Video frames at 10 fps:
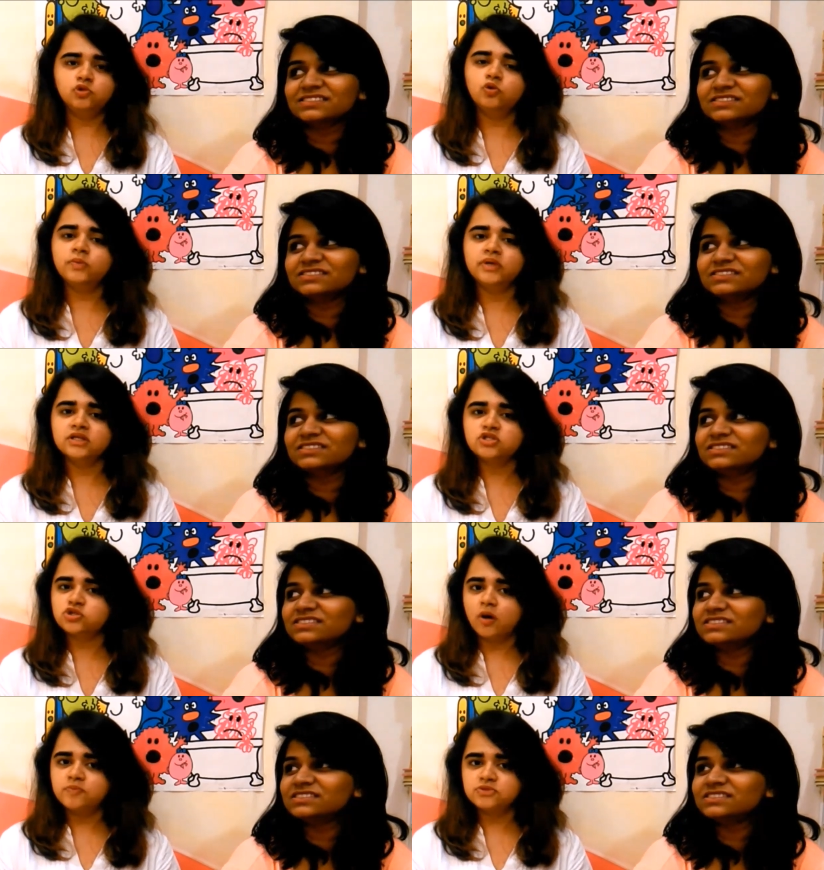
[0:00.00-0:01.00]
Speaker 1: two minutes
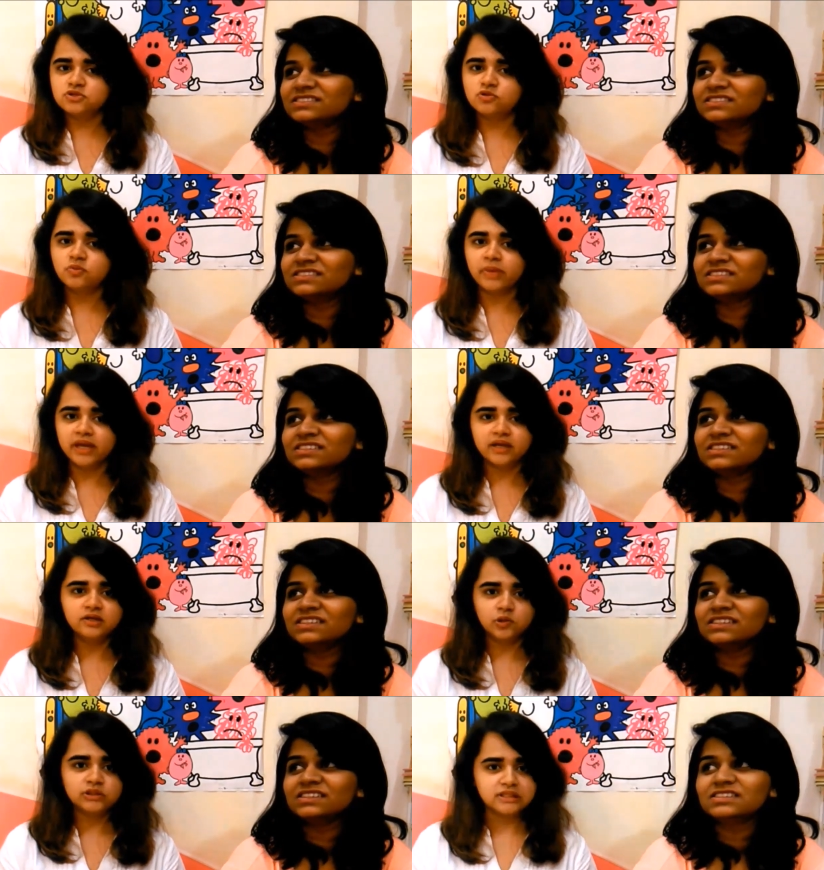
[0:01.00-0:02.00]
tops to make
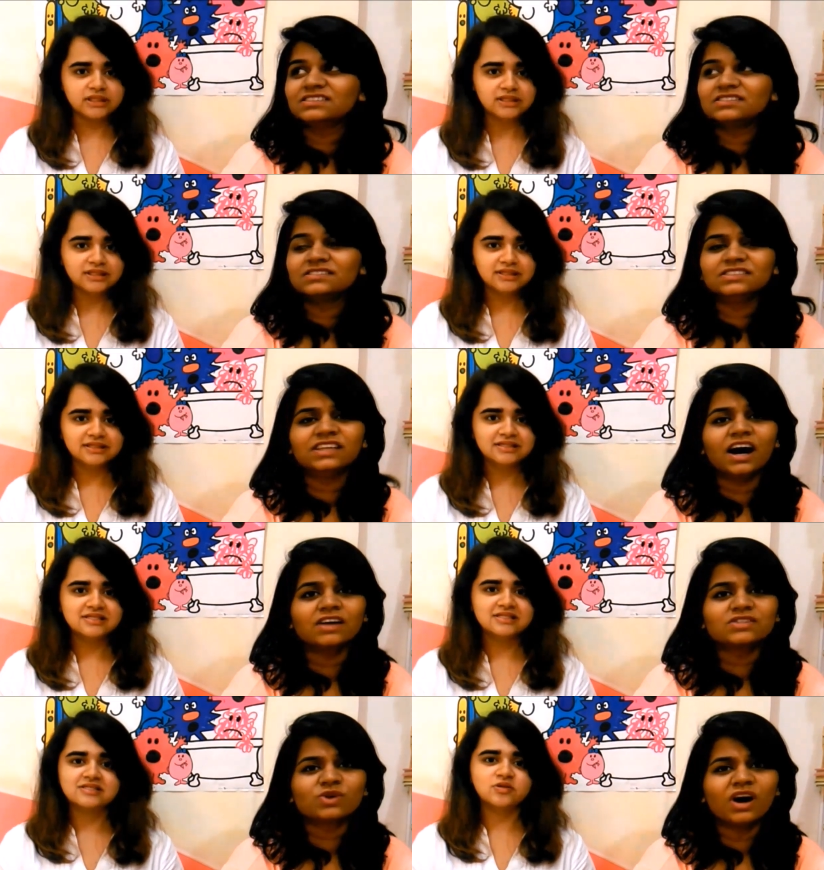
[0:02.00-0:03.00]
it totally.
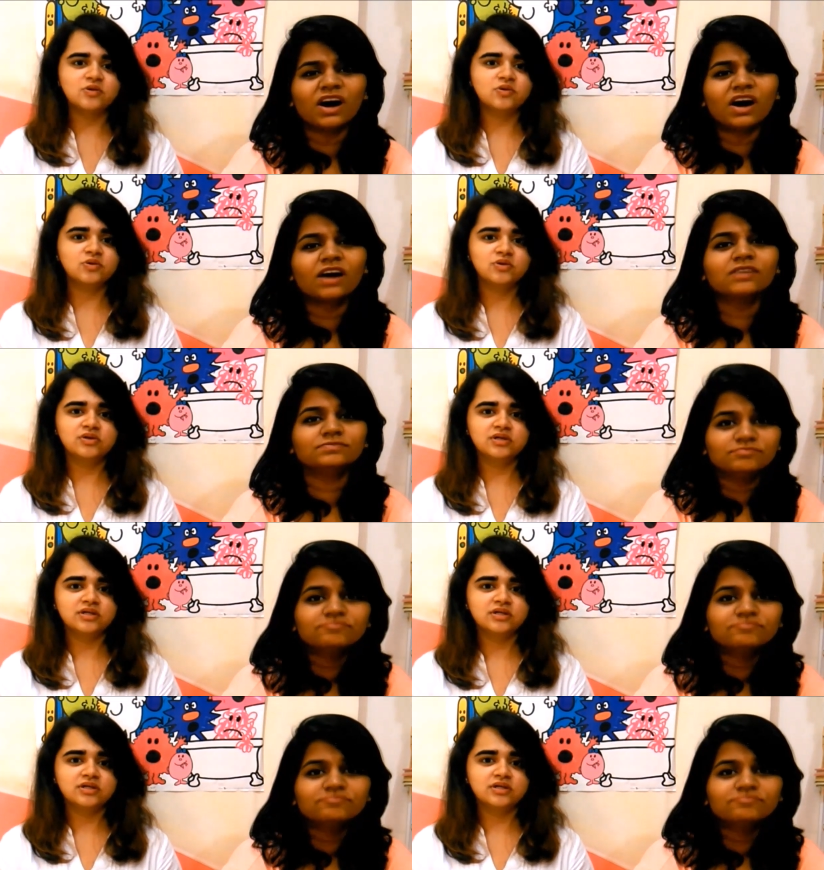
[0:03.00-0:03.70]
Yeah. So. so